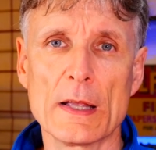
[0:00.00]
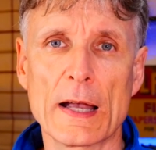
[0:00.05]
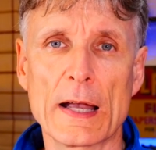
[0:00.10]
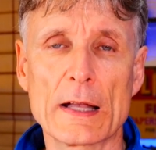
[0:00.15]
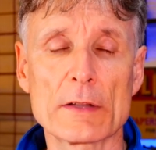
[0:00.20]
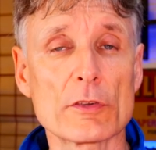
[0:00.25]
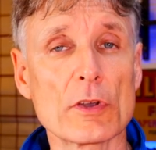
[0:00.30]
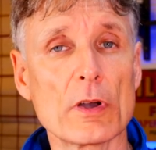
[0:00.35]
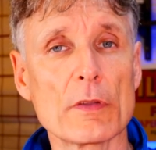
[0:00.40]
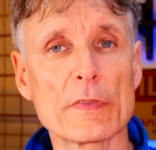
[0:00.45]

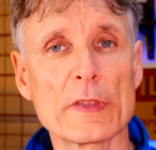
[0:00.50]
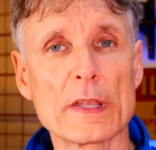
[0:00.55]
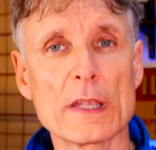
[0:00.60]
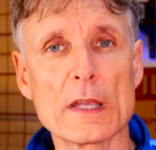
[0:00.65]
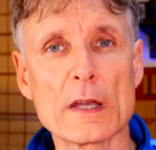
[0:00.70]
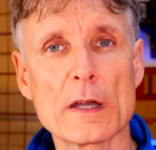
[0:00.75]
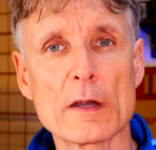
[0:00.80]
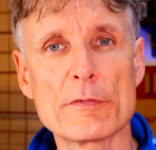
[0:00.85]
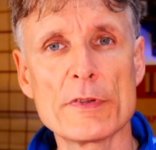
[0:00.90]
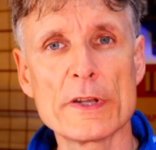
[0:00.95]
And on
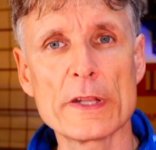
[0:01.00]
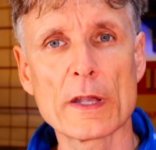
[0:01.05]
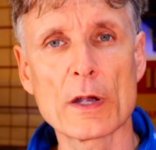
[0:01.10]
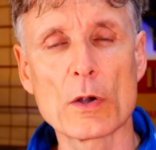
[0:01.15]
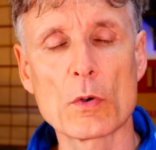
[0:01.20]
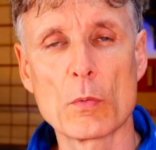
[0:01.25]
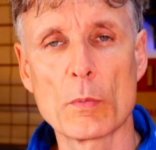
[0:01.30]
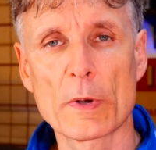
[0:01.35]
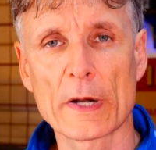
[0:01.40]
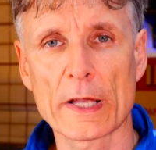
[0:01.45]
the
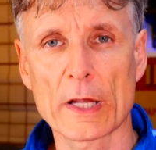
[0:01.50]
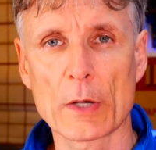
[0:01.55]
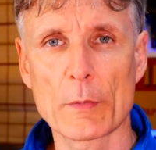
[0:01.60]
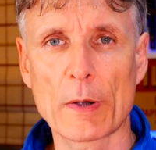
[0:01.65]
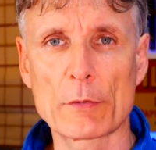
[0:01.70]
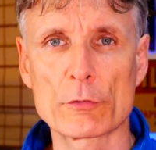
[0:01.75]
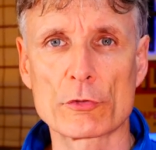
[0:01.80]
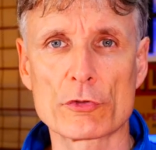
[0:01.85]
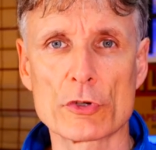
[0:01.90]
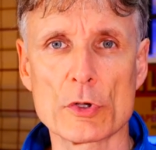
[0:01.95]
video, when I go
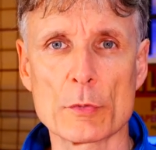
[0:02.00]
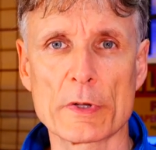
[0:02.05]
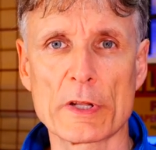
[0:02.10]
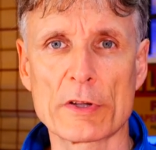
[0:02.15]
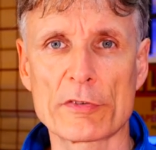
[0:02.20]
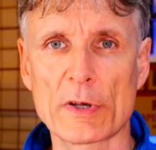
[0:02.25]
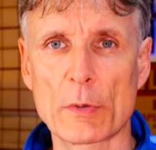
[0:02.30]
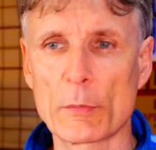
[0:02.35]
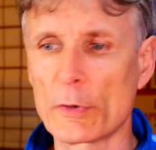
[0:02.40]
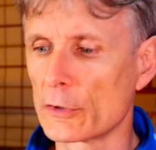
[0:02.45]
out and shoot with
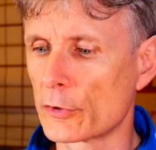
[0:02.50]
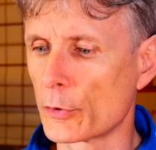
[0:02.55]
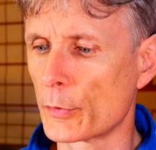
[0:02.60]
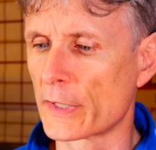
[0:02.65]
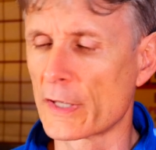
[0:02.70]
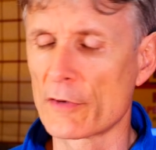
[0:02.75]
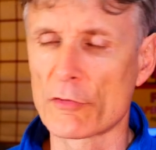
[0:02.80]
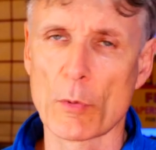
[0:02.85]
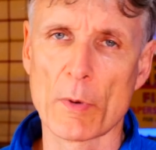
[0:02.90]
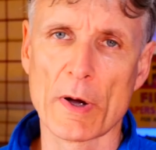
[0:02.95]
this, I will do a
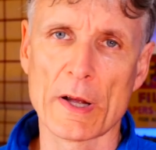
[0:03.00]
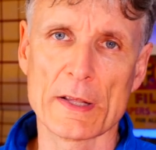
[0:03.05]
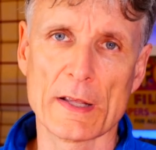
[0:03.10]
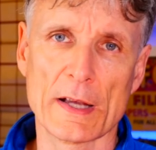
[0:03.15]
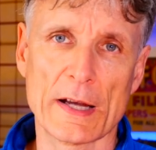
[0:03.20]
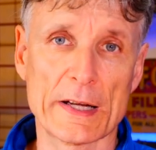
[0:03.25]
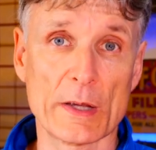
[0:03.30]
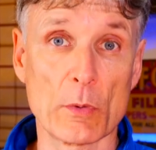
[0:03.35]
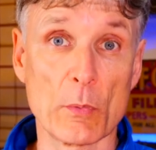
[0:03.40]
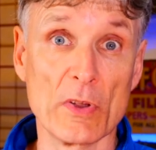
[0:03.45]
giveaway,
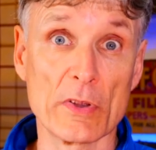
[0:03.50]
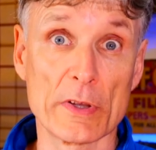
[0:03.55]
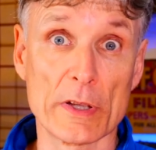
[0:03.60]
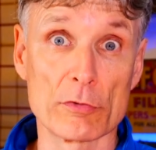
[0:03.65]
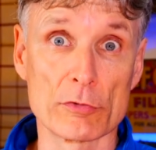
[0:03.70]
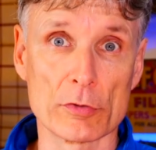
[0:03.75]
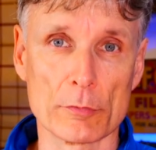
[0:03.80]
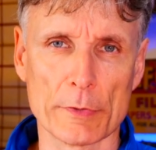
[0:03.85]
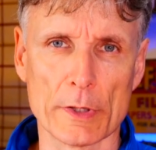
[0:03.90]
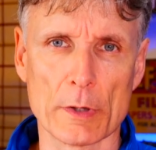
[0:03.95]
and I will
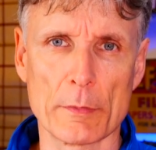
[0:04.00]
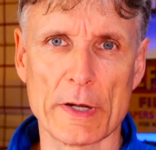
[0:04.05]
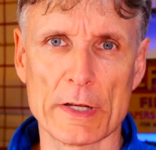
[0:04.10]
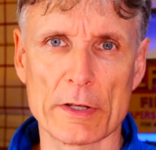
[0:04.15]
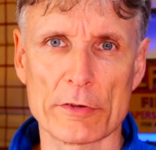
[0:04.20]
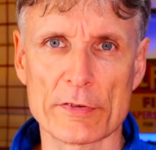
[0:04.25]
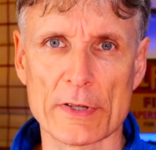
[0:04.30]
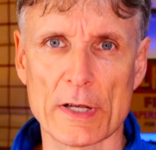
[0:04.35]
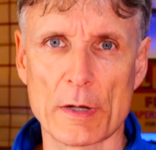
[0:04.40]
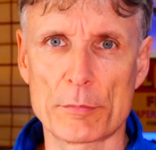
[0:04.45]
give something away
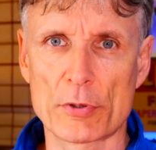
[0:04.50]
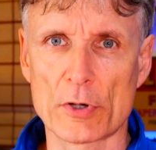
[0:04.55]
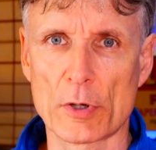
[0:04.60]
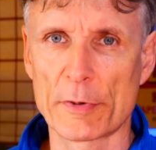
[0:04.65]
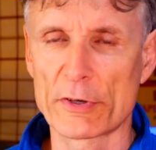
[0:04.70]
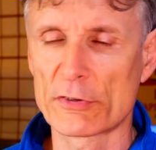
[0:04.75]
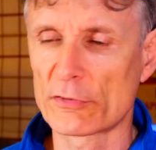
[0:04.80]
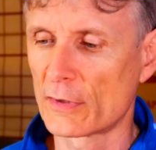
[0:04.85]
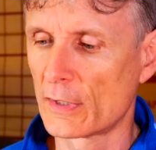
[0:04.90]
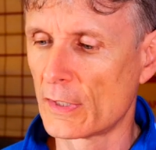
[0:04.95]
this time,
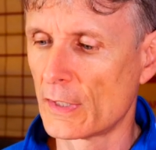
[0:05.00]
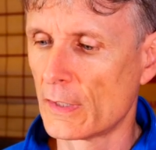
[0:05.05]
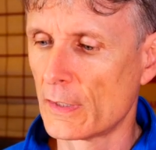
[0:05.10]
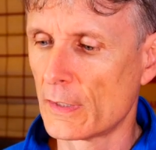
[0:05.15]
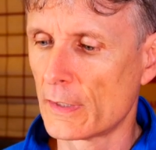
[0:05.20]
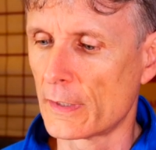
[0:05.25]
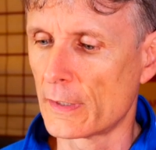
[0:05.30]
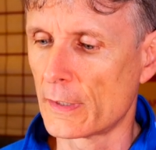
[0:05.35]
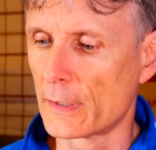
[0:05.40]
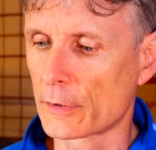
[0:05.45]
promise.
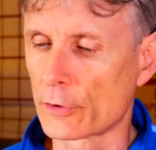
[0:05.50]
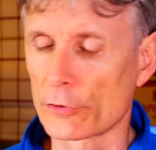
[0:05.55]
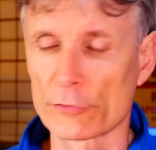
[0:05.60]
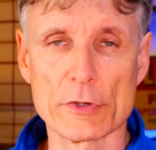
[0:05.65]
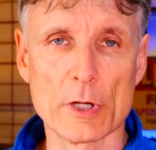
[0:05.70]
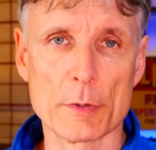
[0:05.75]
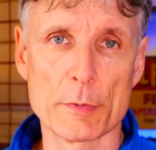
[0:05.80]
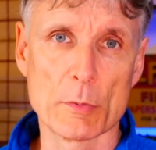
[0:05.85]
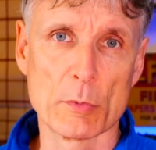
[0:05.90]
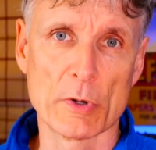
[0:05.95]
Because
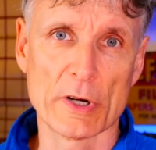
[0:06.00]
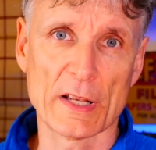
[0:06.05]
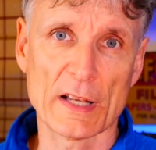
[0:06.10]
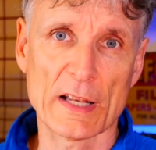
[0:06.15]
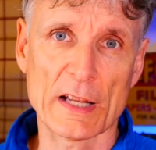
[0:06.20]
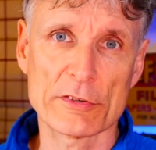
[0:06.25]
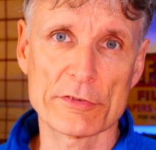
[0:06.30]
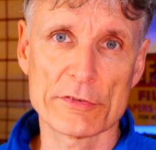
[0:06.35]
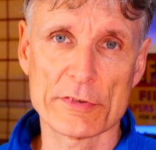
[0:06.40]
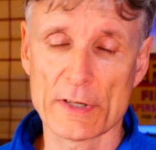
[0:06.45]
nobody won it
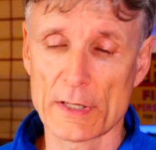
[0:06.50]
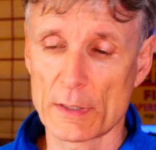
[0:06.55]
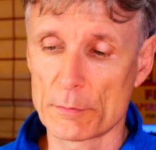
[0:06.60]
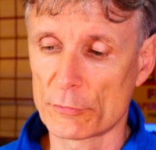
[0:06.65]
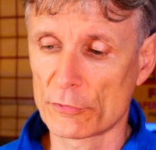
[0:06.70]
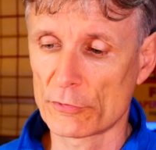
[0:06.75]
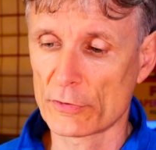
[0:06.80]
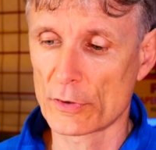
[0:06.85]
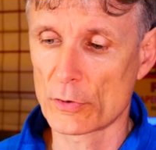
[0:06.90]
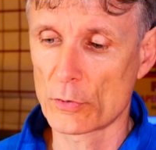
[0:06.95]
last time.
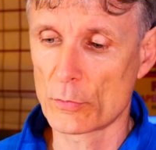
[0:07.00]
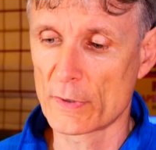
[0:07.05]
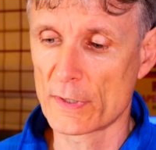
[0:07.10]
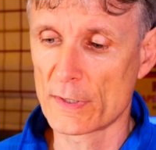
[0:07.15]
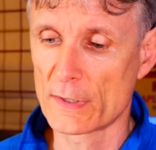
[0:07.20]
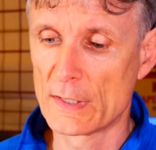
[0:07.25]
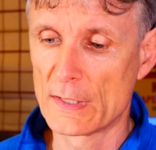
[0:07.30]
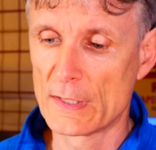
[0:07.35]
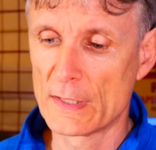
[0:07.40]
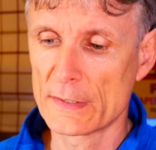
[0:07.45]

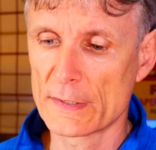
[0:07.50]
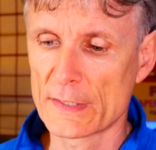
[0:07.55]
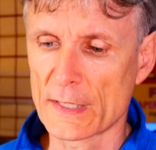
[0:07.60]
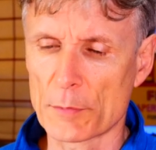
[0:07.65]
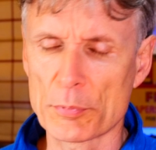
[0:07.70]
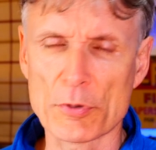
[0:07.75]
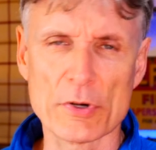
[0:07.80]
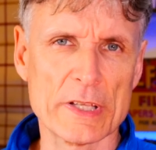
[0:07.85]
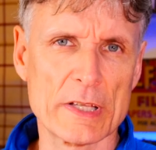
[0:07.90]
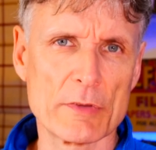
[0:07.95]
So yeah,
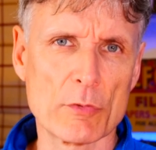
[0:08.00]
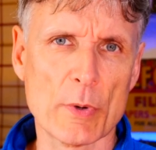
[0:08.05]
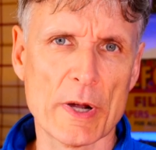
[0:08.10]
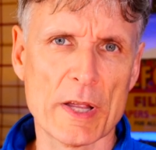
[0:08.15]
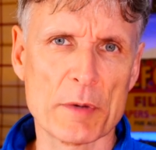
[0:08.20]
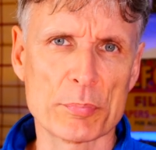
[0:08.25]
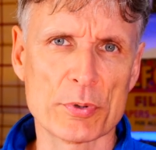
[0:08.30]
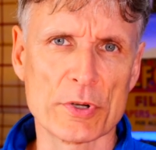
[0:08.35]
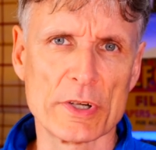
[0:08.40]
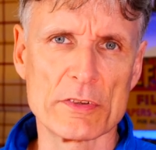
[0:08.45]
I'll probably give
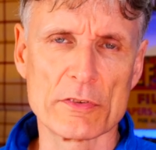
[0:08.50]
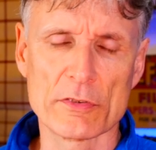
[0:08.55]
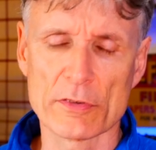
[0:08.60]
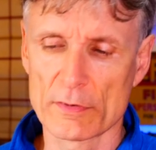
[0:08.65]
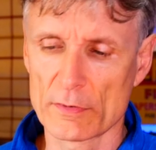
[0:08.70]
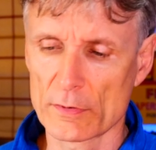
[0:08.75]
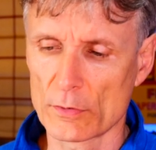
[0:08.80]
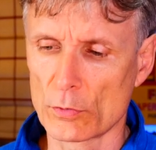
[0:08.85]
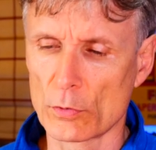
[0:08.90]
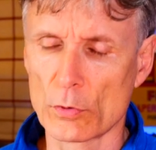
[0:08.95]
away a print
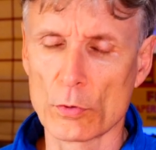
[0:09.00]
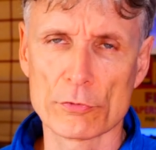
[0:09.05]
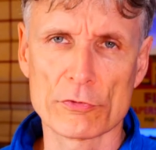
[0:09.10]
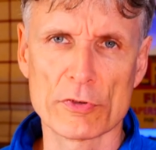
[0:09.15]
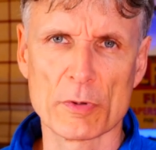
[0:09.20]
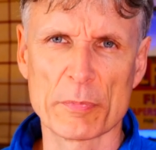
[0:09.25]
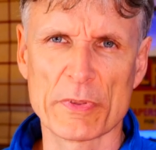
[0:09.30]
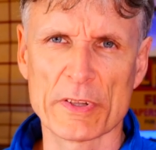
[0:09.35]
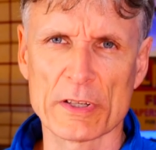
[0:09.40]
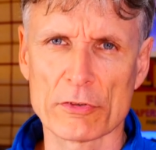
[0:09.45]
or
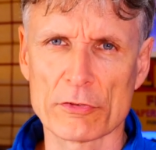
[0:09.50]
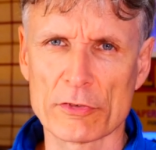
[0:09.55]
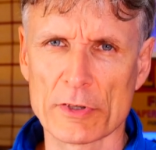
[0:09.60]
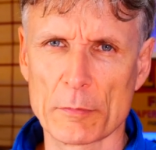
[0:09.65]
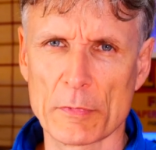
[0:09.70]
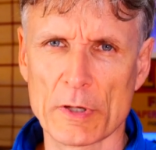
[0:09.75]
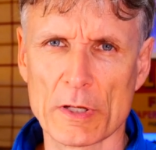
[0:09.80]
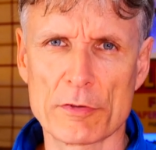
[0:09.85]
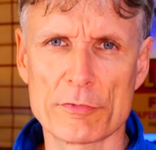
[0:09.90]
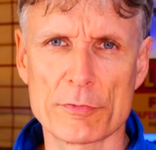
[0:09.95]
something
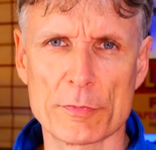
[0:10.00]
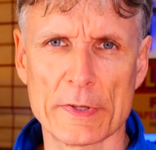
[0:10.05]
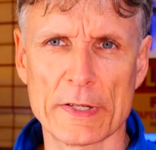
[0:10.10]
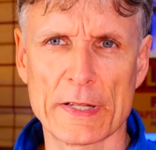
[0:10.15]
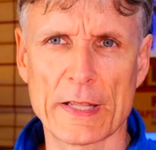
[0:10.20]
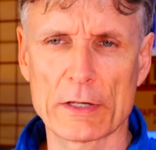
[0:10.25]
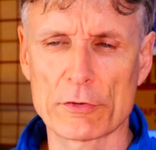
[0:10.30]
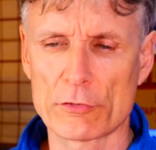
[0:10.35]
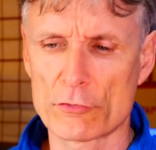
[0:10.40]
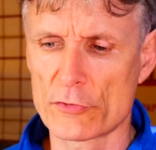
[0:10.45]
similar from the
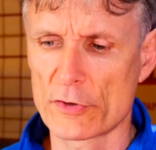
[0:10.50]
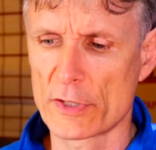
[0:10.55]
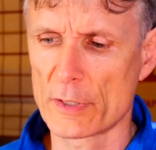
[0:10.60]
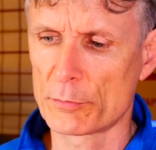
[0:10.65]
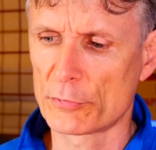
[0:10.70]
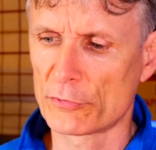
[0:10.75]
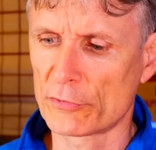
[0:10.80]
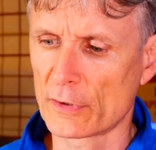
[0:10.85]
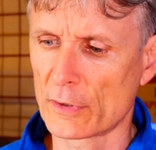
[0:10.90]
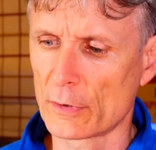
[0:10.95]
next
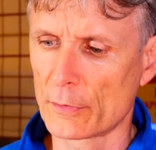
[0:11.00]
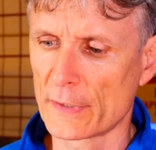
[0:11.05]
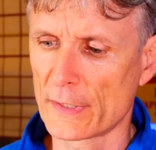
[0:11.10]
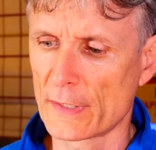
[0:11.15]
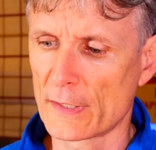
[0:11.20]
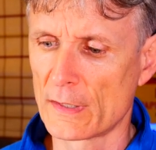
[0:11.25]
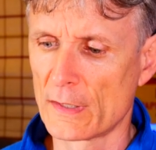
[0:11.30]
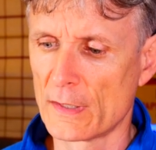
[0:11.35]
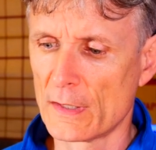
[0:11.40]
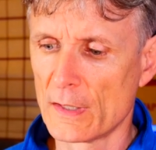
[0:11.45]
trip. So
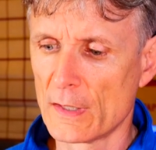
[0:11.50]
yeah.